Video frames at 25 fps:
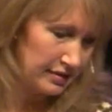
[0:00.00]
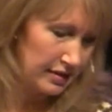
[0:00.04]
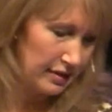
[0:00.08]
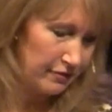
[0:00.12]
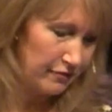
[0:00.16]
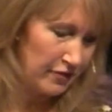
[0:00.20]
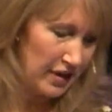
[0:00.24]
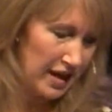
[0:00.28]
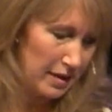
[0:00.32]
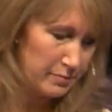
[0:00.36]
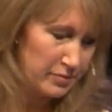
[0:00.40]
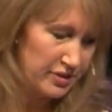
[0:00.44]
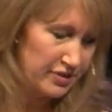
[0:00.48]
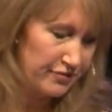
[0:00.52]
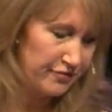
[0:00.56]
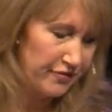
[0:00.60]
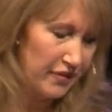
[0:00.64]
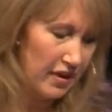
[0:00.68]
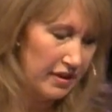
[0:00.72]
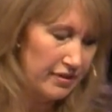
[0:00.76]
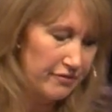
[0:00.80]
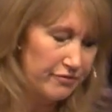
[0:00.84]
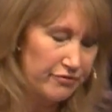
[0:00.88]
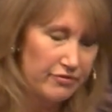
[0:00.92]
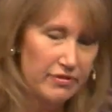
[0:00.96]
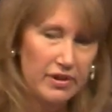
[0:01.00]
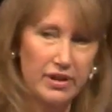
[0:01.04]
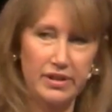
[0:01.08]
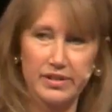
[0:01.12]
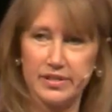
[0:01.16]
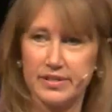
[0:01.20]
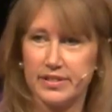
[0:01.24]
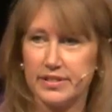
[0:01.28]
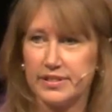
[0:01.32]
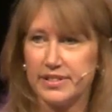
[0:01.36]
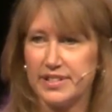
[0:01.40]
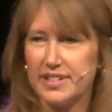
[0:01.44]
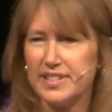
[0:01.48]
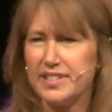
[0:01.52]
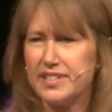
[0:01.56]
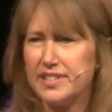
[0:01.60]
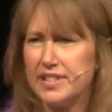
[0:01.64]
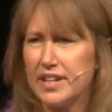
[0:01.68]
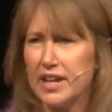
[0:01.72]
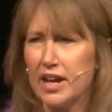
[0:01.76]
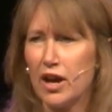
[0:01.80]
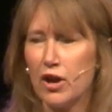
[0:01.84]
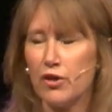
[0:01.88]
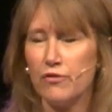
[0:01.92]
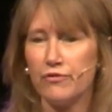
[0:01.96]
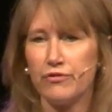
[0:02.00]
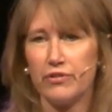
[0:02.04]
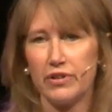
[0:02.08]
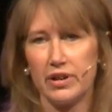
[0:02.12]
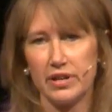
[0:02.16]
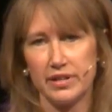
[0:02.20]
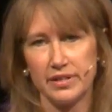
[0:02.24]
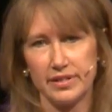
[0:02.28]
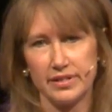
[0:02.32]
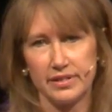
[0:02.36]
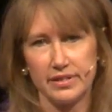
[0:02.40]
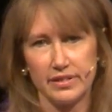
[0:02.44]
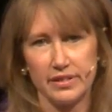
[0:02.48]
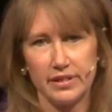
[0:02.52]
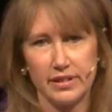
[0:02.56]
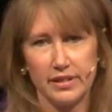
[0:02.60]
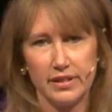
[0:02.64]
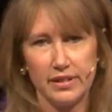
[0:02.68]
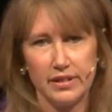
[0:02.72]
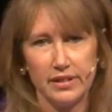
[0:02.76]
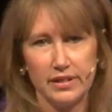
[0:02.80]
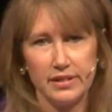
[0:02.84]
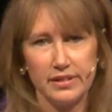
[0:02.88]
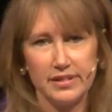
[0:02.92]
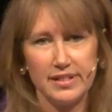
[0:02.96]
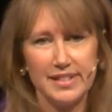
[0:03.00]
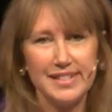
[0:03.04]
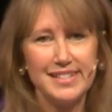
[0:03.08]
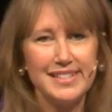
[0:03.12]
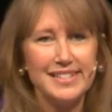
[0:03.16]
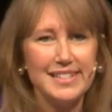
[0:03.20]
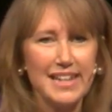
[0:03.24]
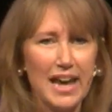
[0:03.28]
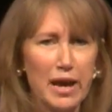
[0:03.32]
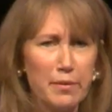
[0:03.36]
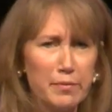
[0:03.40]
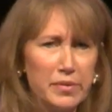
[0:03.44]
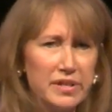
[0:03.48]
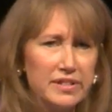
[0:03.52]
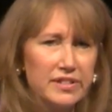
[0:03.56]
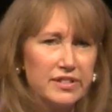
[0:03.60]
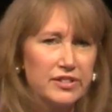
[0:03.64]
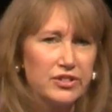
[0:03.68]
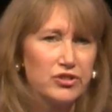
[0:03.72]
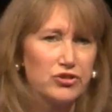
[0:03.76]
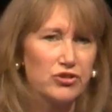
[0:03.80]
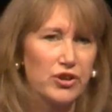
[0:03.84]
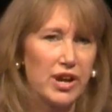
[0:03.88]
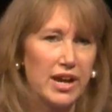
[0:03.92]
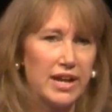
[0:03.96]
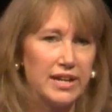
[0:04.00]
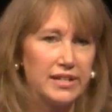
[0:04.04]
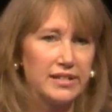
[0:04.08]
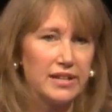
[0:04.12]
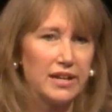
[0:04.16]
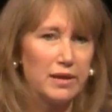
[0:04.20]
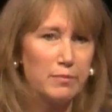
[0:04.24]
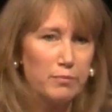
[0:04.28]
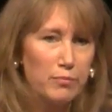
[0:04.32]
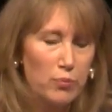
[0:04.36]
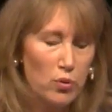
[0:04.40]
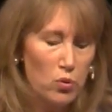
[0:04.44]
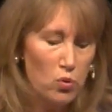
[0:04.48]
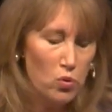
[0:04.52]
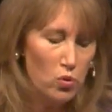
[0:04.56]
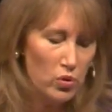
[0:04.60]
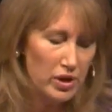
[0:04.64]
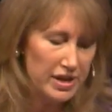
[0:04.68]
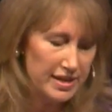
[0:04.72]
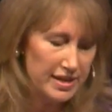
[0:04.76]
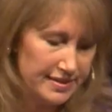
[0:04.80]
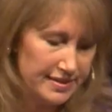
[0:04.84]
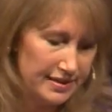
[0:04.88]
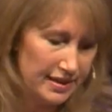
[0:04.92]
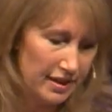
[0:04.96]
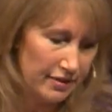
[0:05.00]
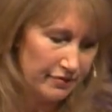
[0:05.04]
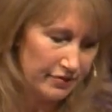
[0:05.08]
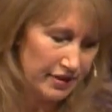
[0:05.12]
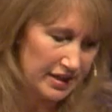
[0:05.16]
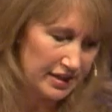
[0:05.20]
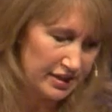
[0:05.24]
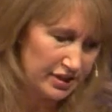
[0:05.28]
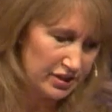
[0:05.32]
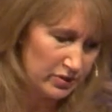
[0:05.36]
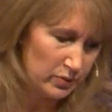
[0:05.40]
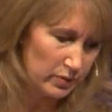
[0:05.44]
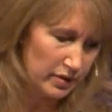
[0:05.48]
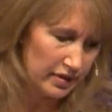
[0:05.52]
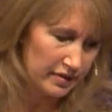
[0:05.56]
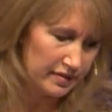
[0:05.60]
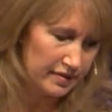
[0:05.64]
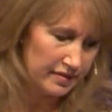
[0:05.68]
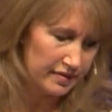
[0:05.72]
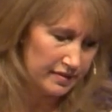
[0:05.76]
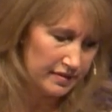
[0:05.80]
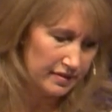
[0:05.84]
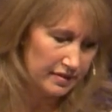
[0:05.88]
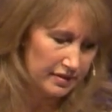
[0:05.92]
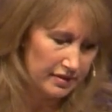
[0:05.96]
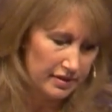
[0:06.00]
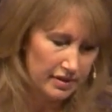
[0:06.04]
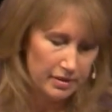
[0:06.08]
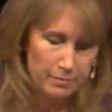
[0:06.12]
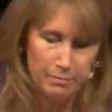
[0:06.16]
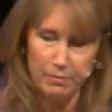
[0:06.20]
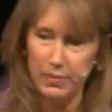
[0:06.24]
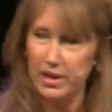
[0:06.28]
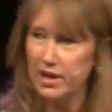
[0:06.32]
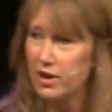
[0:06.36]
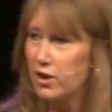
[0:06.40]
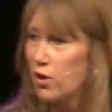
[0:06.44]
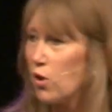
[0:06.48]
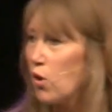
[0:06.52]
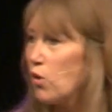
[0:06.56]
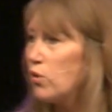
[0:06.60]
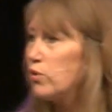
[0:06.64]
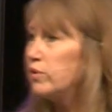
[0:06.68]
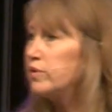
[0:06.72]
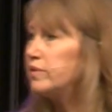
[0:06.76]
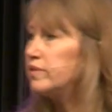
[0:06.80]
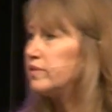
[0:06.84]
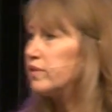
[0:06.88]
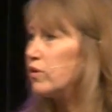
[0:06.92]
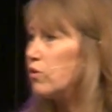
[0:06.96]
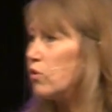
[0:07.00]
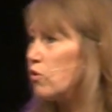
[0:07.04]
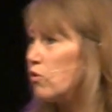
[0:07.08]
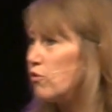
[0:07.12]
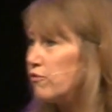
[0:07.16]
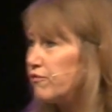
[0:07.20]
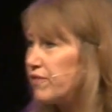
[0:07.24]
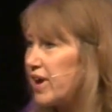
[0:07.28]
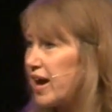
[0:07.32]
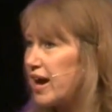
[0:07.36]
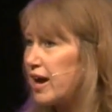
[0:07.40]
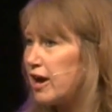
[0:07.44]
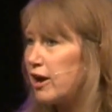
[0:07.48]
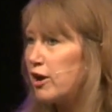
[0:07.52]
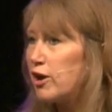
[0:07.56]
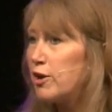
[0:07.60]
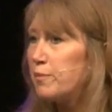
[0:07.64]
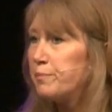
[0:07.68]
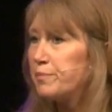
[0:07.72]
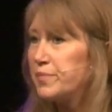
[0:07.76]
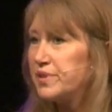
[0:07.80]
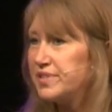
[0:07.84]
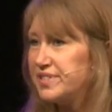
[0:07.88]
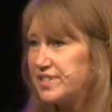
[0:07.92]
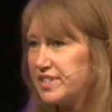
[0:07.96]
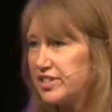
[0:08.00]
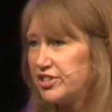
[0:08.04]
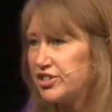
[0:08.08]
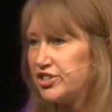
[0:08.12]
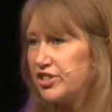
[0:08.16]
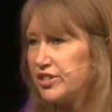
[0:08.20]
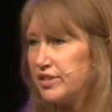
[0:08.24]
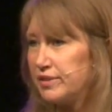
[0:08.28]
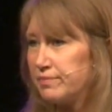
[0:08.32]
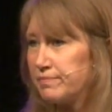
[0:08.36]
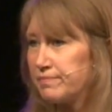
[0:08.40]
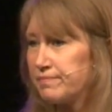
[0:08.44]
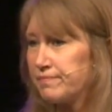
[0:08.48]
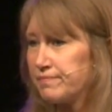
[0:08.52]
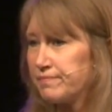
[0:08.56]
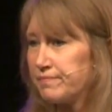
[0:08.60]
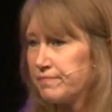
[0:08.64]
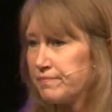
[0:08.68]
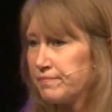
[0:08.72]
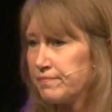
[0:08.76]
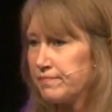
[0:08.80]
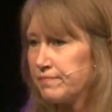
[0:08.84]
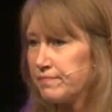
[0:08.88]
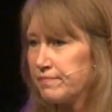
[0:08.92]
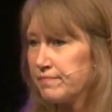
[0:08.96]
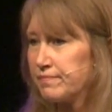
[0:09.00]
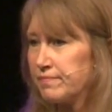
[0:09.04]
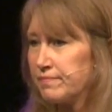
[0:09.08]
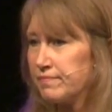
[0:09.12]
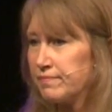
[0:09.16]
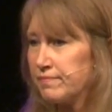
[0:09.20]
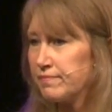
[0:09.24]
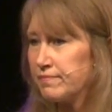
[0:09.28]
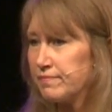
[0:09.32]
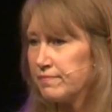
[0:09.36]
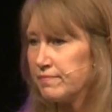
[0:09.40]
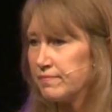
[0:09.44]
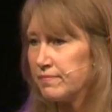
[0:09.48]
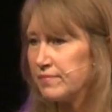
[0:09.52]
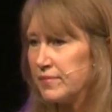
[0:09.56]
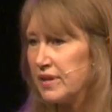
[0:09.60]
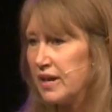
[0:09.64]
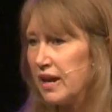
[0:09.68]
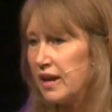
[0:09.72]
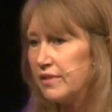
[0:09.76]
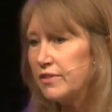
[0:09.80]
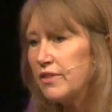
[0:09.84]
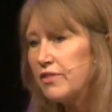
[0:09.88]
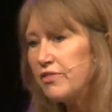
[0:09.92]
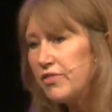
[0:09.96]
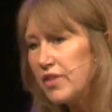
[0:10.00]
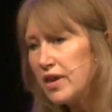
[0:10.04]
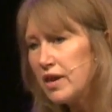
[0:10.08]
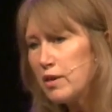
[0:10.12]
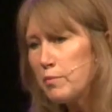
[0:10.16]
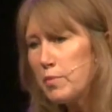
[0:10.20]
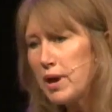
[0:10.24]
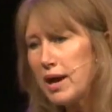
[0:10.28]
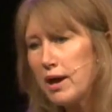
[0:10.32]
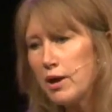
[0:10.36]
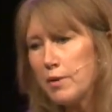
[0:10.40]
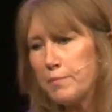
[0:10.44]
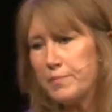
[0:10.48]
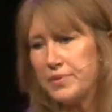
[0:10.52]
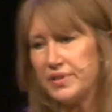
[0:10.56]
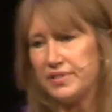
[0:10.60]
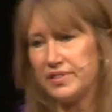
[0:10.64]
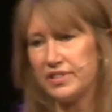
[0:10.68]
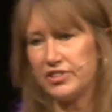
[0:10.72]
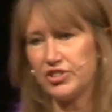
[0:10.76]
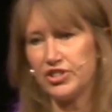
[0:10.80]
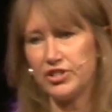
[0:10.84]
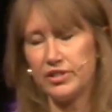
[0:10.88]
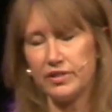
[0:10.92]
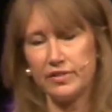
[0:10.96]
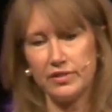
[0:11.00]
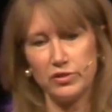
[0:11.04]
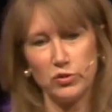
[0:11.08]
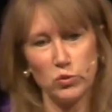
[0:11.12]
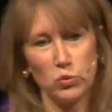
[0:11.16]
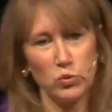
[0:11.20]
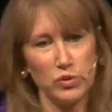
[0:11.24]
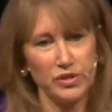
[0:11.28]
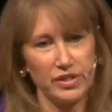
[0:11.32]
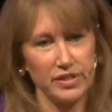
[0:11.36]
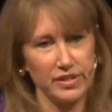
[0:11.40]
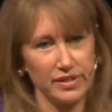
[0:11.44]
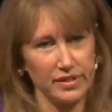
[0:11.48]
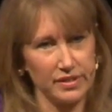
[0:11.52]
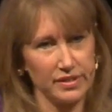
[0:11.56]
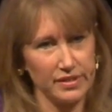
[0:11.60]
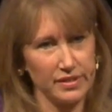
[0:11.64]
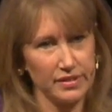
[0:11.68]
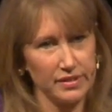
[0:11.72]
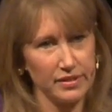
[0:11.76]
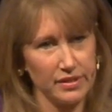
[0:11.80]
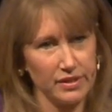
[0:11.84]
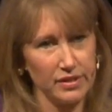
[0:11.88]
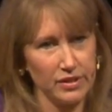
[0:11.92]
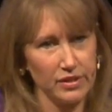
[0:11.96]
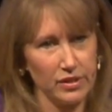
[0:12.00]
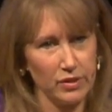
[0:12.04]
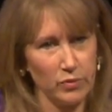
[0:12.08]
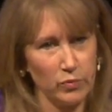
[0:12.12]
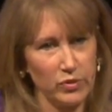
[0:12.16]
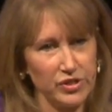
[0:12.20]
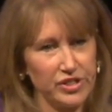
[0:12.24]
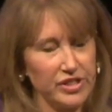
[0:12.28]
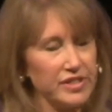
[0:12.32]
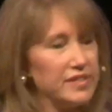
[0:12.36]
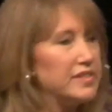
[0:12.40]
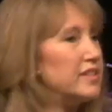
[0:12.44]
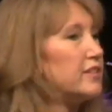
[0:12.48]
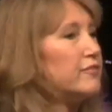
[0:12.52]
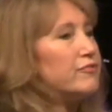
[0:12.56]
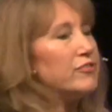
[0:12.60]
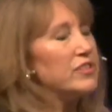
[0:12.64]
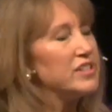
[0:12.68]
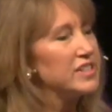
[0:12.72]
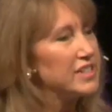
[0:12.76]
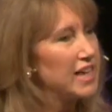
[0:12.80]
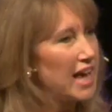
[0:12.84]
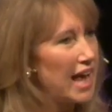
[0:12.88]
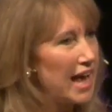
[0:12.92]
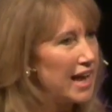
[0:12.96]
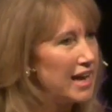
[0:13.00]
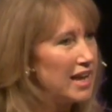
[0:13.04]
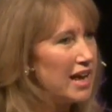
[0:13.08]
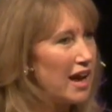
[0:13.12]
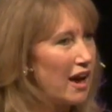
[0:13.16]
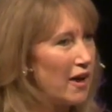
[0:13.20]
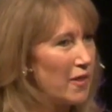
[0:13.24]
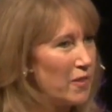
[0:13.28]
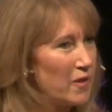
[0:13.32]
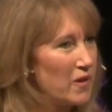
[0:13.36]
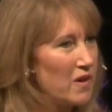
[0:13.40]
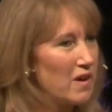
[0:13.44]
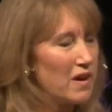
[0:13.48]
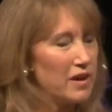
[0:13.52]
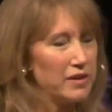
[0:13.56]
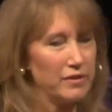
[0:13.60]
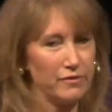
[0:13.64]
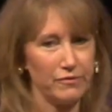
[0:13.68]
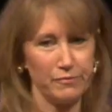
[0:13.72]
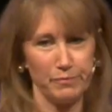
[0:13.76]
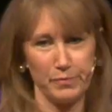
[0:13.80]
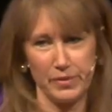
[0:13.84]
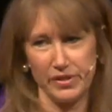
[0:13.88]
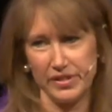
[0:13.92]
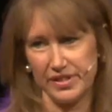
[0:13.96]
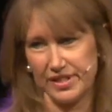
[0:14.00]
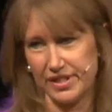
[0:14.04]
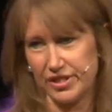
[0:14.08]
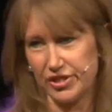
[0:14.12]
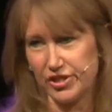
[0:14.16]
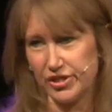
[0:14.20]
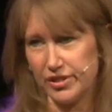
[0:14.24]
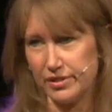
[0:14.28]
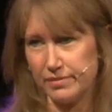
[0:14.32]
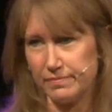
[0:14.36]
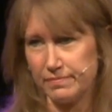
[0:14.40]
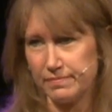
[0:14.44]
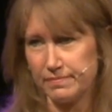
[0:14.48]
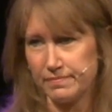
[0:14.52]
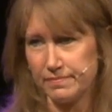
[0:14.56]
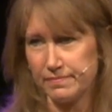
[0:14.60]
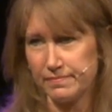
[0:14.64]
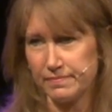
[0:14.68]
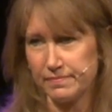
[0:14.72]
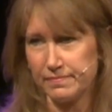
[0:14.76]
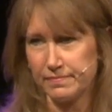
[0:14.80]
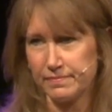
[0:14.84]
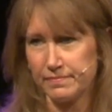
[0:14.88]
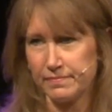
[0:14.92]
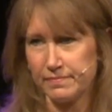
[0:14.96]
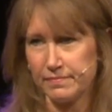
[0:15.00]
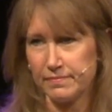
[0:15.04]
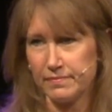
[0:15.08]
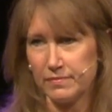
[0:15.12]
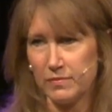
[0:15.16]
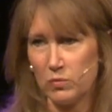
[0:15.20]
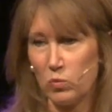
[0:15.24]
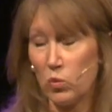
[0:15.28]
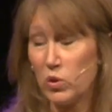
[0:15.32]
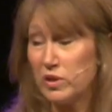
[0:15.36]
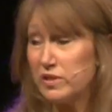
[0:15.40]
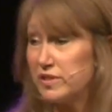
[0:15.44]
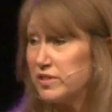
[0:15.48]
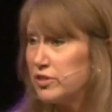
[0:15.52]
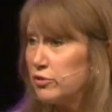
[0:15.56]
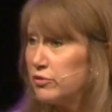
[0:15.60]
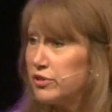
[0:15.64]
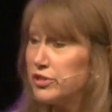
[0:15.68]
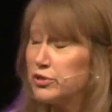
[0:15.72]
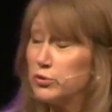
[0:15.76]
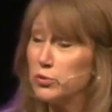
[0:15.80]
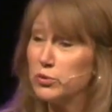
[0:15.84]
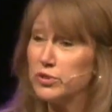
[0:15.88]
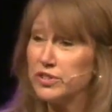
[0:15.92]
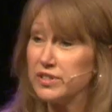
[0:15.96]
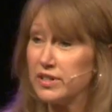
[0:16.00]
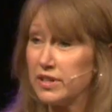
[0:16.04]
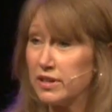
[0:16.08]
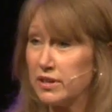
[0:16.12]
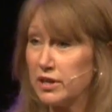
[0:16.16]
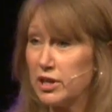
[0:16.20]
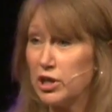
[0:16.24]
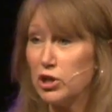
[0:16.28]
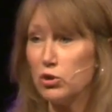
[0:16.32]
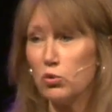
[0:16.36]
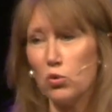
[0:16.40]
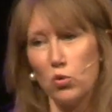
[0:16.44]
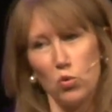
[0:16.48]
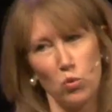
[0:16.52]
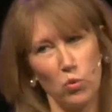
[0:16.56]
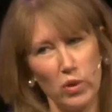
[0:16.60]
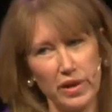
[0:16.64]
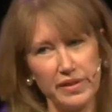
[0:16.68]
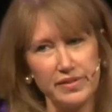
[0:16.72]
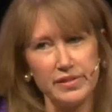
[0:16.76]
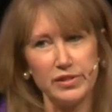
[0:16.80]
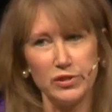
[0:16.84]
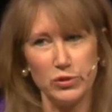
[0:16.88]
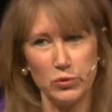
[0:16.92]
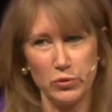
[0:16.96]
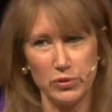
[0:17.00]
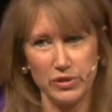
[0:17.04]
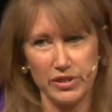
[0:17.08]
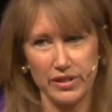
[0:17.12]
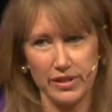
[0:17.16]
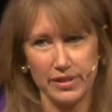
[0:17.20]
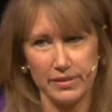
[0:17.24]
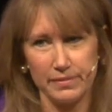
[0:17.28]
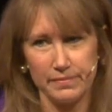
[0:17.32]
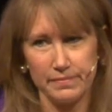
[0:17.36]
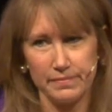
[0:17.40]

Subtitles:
for him to fight for us, to sing over us, to demonstrate and pour love into us because of our position. And the thing about a position as daughters, which is different to any other kind of position, once you're a daughter, you're always a daughter.